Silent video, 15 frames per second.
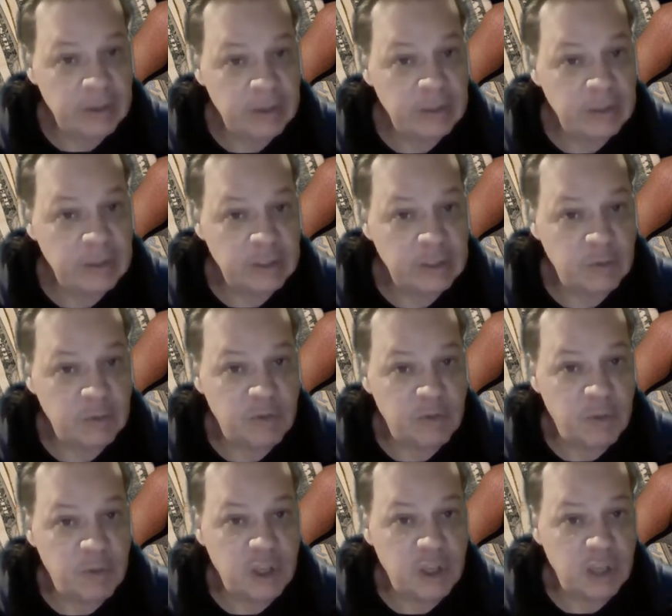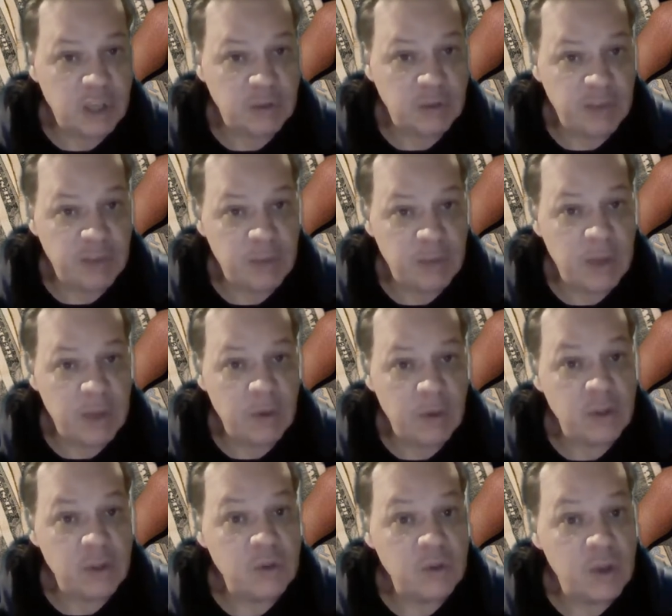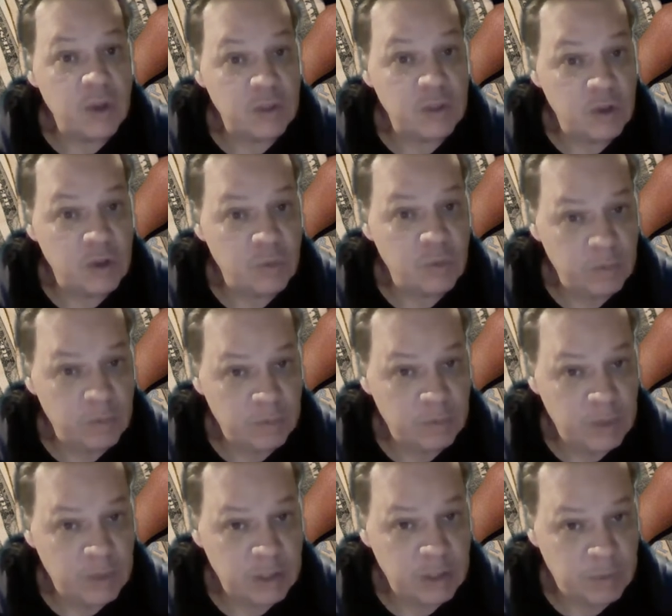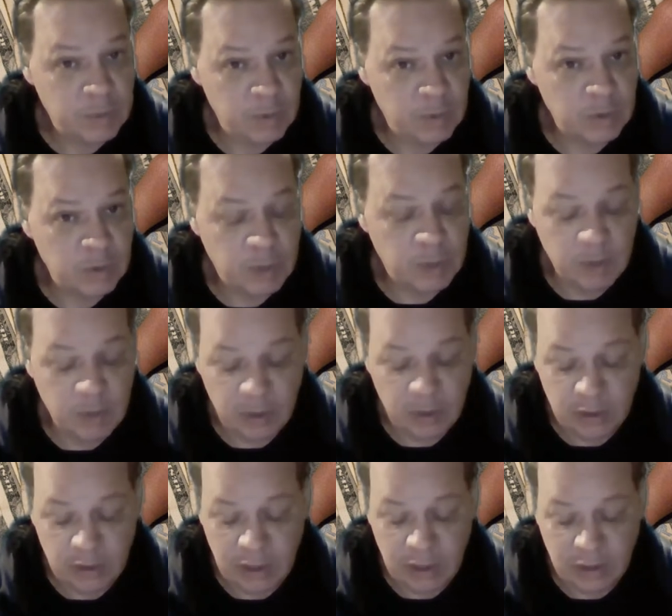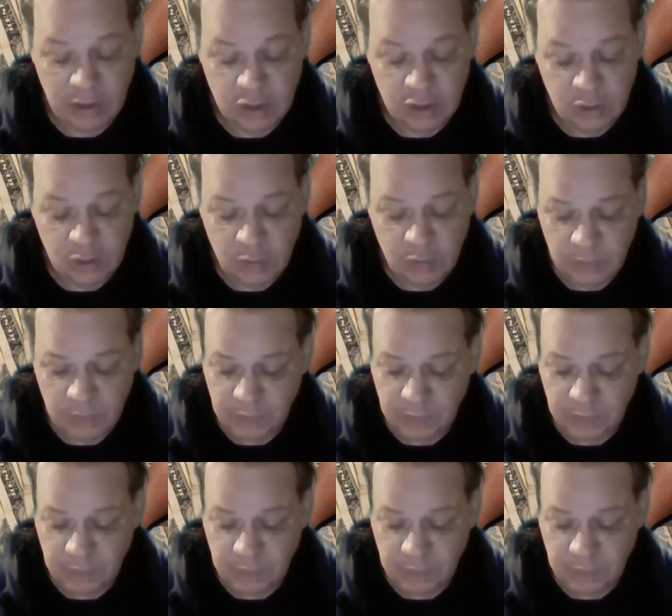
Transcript: As more information comes available, I will let you guys know. That's what's part of what I like to do.